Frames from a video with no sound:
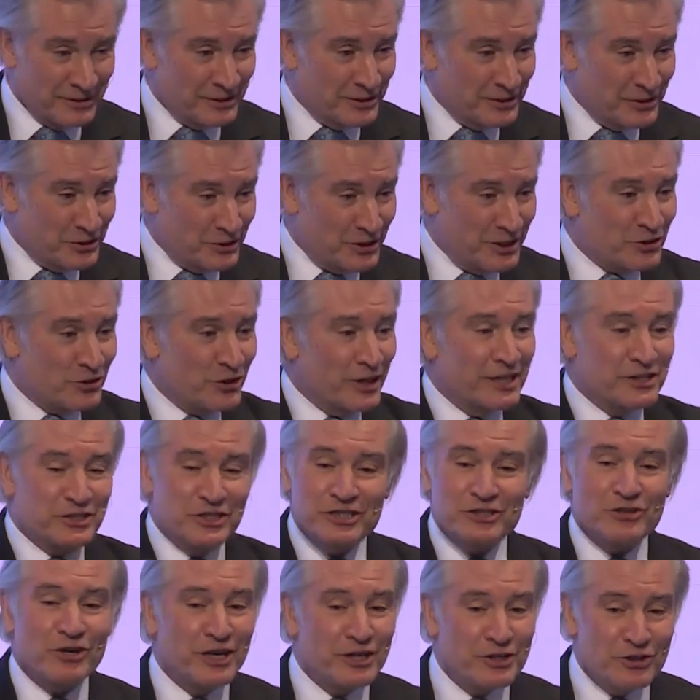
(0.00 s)
She's
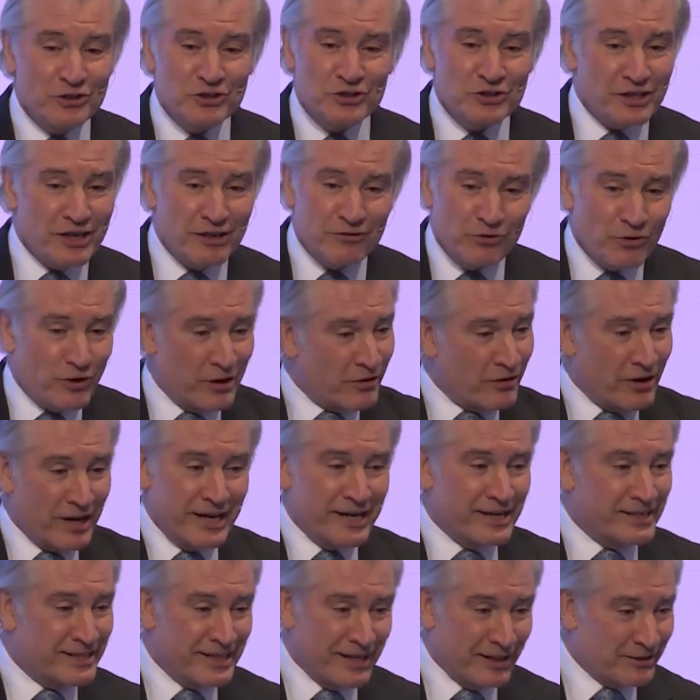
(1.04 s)
gonna do stuff whether I
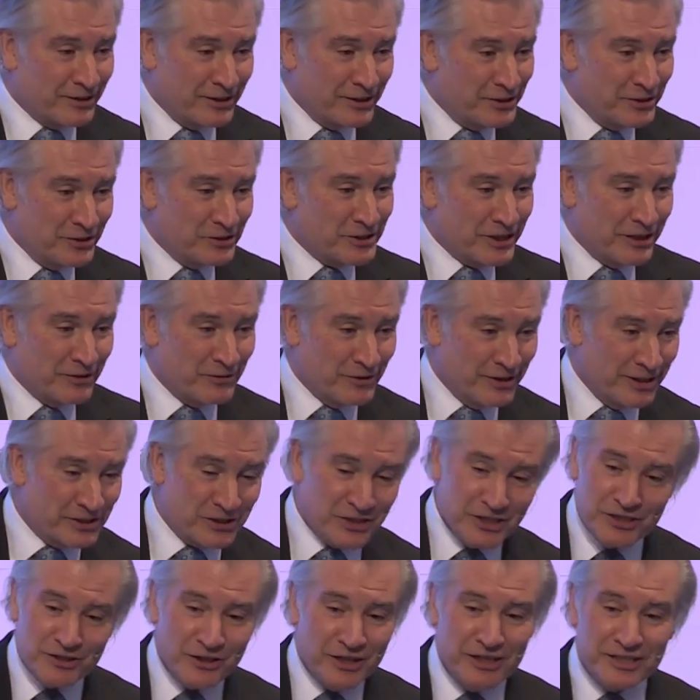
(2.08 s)
tell her to do stuff or not.
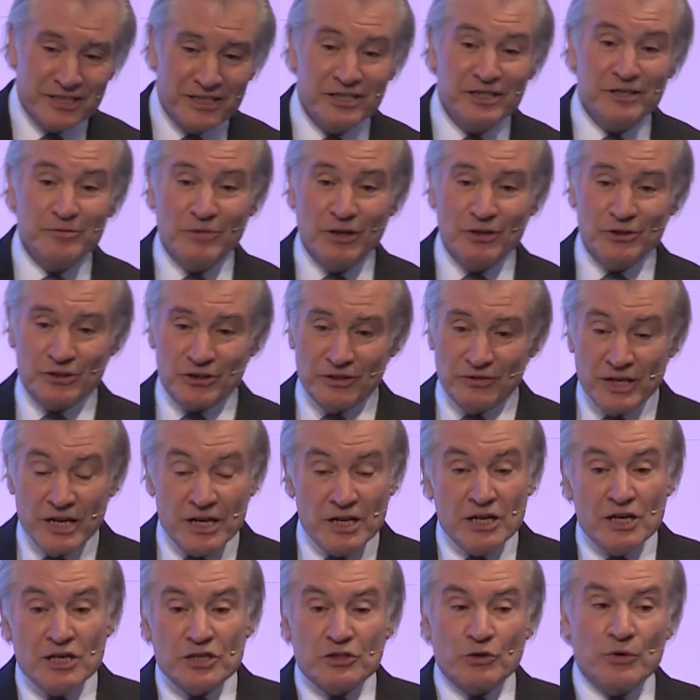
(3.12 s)
She's in motion.
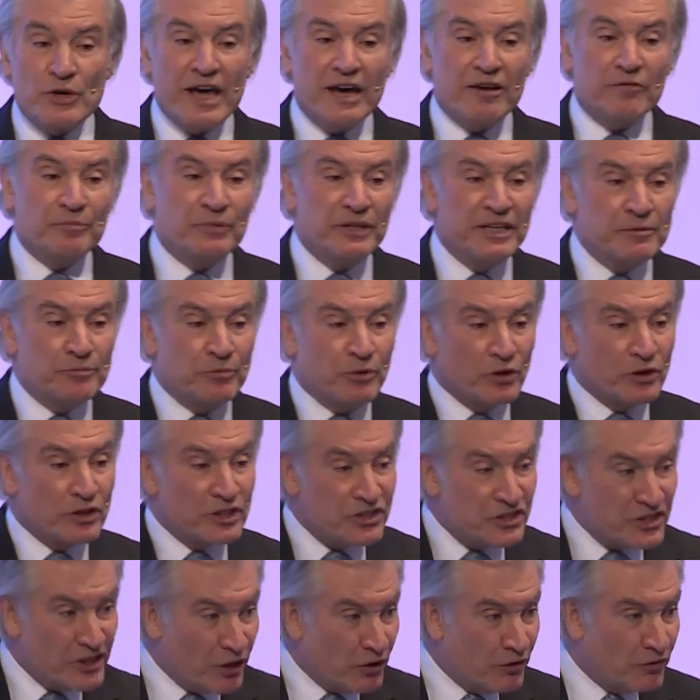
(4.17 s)
So we have people who
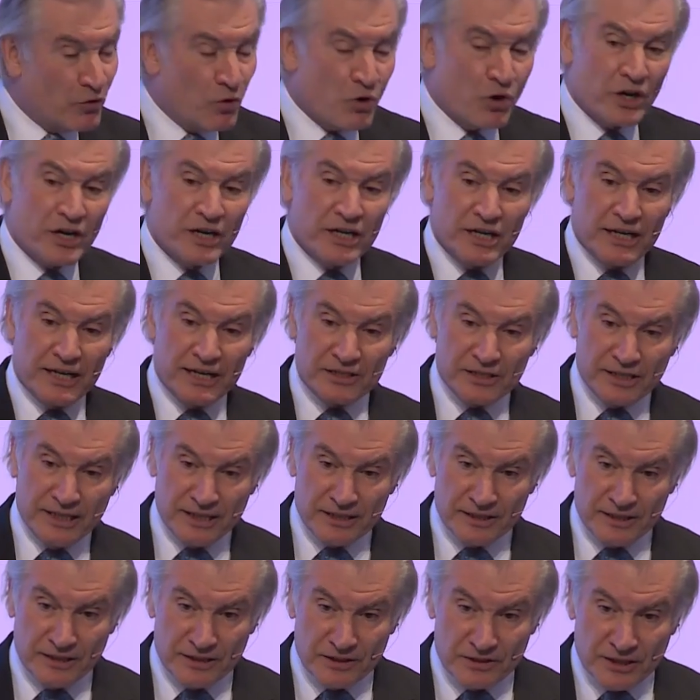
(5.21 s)
self-organize like
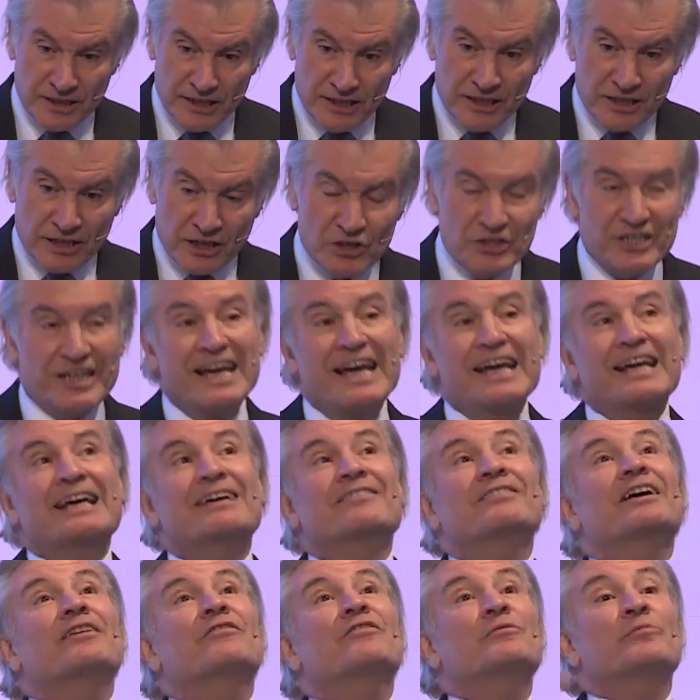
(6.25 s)
this, because you can't have
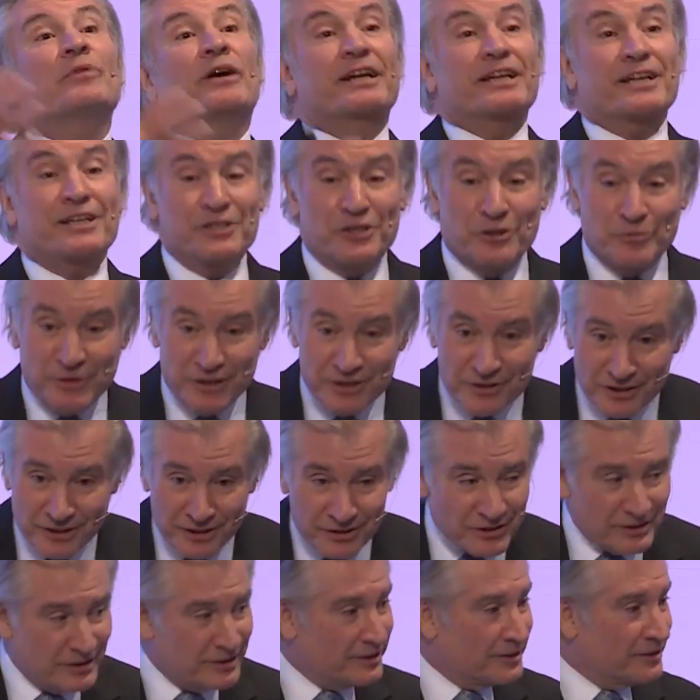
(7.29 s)
everybody in your
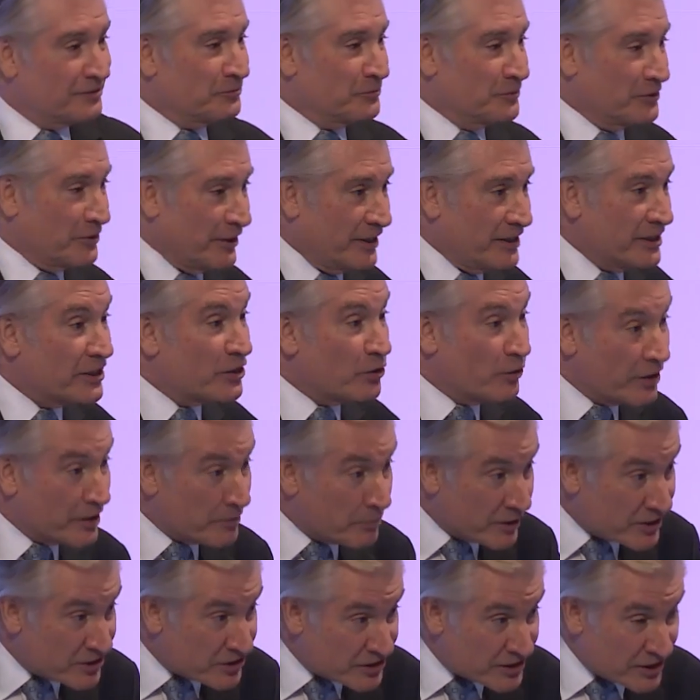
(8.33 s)
business, right? You
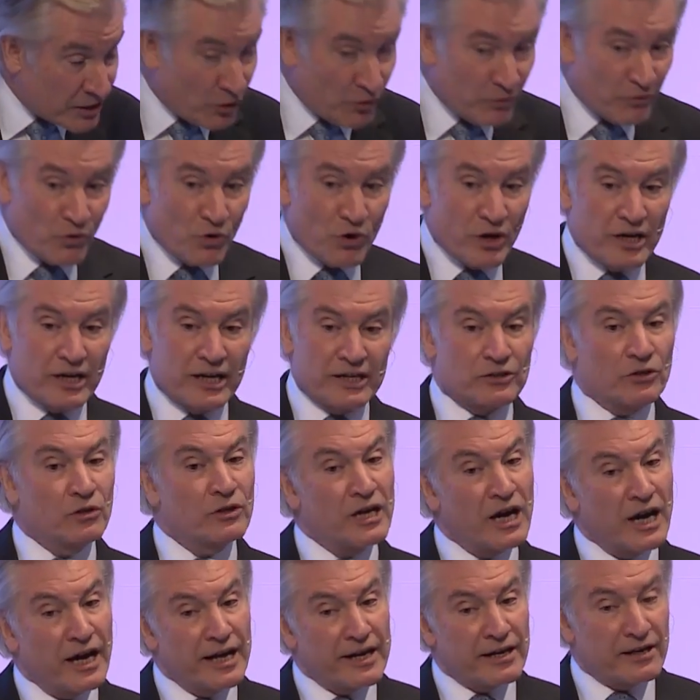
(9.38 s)
want self-organize. Don't
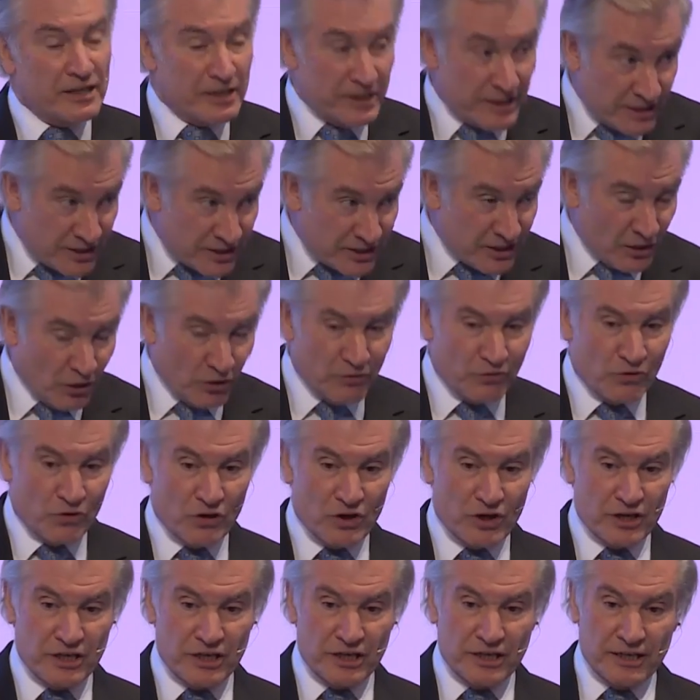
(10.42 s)
hire,
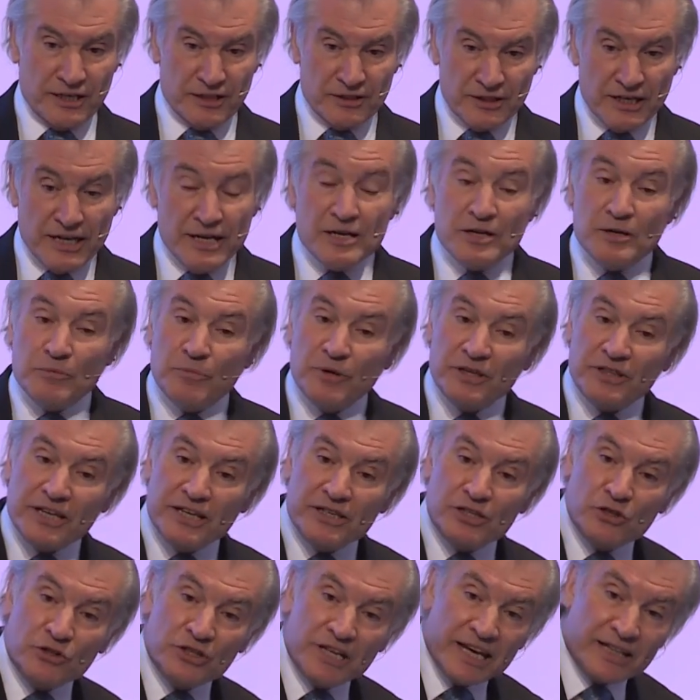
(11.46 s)
self-organize. But then
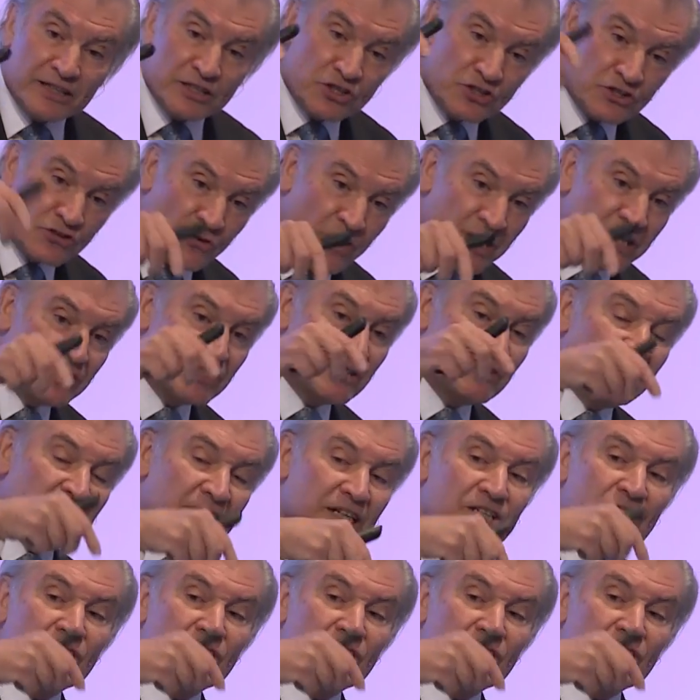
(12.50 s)
you take the strengths of each